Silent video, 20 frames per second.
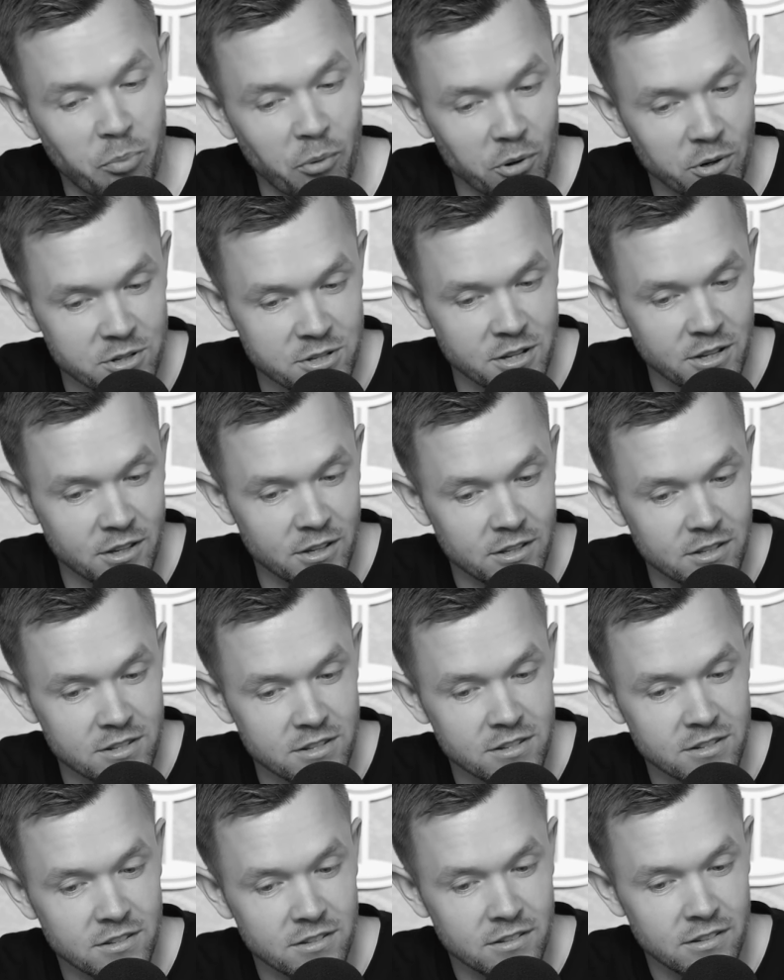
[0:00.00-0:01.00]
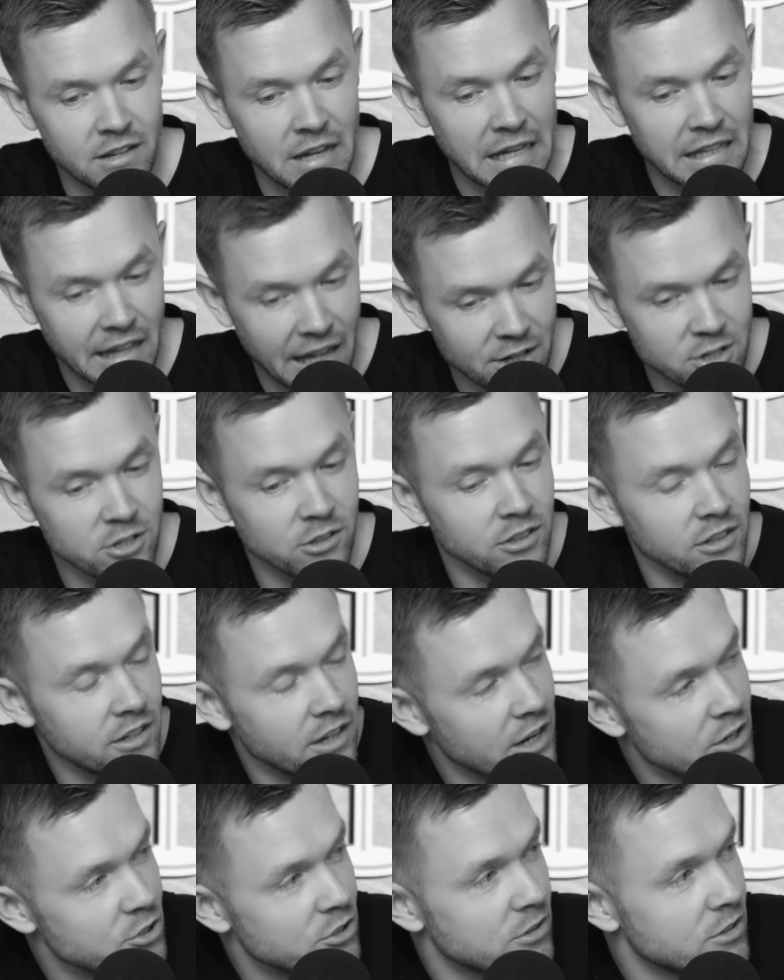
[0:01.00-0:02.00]
Porzingis, and actually
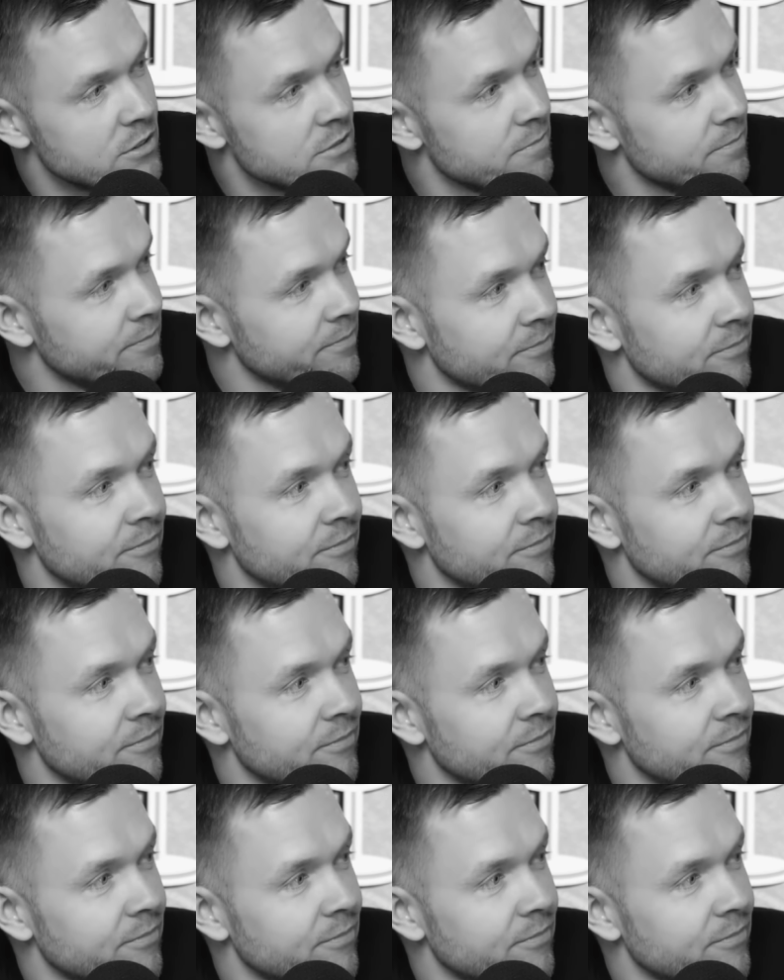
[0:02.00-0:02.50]
Grazulis.